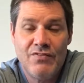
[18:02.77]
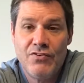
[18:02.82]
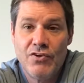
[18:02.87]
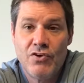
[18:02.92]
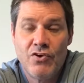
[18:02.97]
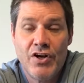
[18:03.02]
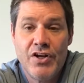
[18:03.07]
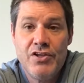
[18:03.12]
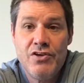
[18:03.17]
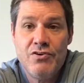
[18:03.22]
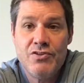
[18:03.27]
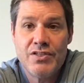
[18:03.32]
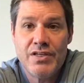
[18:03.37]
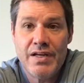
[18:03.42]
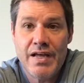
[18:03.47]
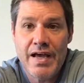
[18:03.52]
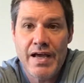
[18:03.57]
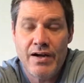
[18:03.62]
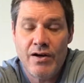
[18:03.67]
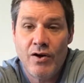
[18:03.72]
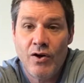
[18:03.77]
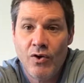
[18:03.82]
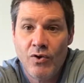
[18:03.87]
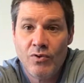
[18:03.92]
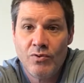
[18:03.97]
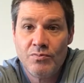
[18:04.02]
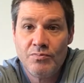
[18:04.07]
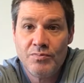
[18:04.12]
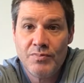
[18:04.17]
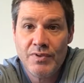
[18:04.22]
you're gonna use it at
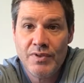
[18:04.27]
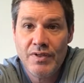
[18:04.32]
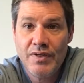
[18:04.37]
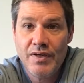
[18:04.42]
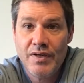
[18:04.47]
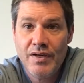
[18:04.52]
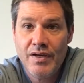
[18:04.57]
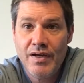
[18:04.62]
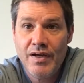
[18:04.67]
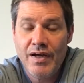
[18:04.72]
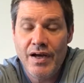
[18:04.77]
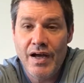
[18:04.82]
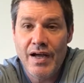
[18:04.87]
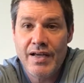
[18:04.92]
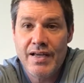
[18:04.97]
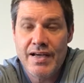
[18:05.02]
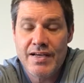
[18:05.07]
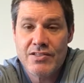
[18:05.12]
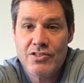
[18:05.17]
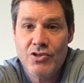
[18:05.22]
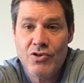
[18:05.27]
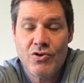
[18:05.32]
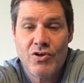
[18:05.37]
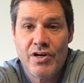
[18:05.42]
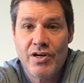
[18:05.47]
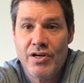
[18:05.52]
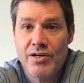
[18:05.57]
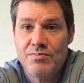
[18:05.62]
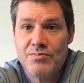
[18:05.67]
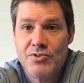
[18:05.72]
home, I guess hook
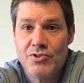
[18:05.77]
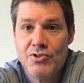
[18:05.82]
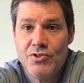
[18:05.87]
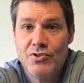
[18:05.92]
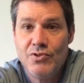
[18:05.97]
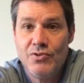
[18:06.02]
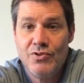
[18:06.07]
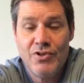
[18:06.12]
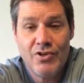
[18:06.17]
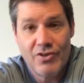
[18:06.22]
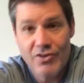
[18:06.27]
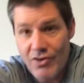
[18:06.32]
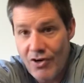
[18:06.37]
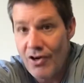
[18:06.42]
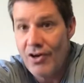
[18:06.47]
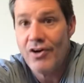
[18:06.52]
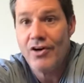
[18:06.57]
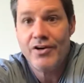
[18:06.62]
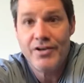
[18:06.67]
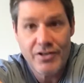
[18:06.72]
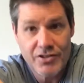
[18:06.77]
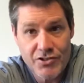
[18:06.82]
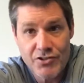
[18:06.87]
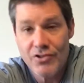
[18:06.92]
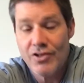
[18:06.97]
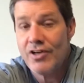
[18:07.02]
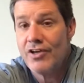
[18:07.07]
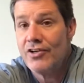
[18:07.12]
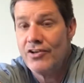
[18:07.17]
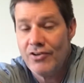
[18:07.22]
it up to your car, your
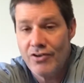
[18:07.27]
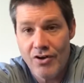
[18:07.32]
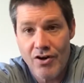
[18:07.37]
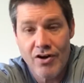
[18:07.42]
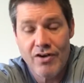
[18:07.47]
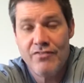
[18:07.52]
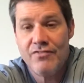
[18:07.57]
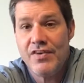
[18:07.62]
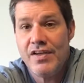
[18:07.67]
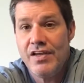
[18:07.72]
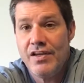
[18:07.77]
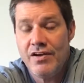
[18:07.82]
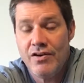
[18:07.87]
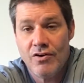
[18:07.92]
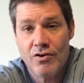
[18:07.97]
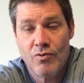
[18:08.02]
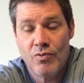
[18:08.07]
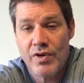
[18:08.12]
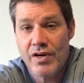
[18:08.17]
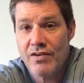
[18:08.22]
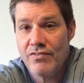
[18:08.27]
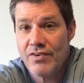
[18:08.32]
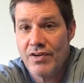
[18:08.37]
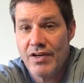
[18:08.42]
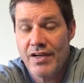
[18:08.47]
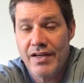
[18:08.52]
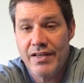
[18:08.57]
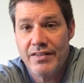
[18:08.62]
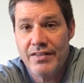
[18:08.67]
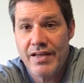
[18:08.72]
truck, your RV, or whatever
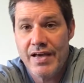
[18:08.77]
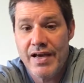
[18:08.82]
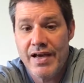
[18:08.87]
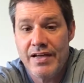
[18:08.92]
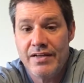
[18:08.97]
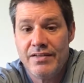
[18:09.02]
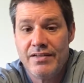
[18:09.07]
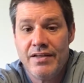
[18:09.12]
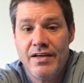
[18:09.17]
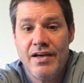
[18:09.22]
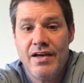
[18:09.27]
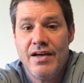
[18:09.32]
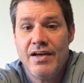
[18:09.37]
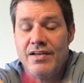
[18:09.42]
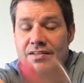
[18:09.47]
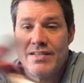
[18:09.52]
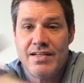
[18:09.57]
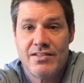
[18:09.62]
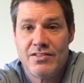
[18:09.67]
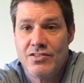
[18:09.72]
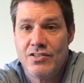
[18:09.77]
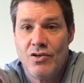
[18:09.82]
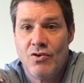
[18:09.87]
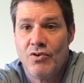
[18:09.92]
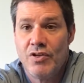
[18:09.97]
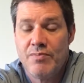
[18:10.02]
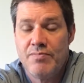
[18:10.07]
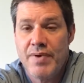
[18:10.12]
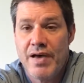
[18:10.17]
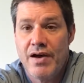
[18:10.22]
like that. Because that's the
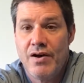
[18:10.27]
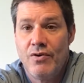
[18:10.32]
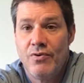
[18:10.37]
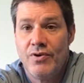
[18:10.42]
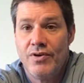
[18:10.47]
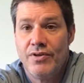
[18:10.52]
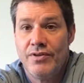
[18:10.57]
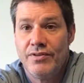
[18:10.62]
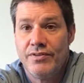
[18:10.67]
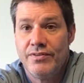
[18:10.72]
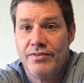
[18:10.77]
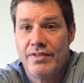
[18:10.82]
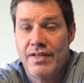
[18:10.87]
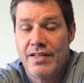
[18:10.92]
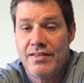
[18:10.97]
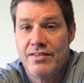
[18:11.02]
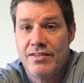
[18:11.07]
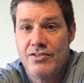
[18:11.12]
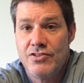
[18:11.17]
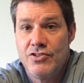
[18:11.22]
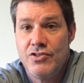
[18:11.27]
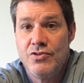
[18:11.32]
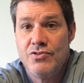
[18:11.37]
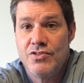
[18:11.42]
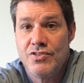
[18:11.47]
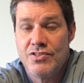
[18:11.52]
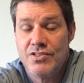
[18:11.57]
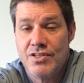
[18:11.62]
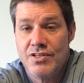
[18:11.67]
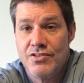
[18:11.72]
only power that this
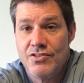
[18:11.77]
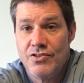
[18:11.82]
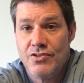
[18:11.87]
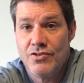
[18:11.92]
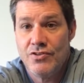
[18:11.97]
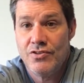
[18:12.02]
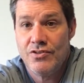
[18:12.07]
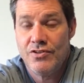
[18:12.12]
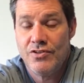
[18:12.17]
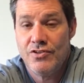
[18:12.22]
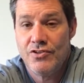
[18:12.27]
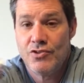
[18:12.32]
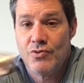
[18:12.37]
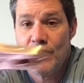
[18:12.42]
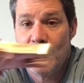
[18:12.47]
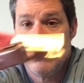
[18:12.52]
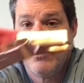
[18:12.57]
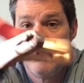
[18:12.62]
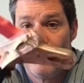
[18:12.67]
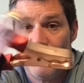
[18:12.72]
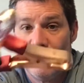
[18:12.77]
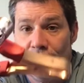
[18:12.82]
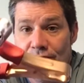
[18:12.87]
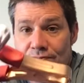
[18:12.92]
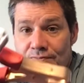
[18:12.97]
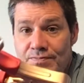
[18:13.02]
uses is your 12 volt.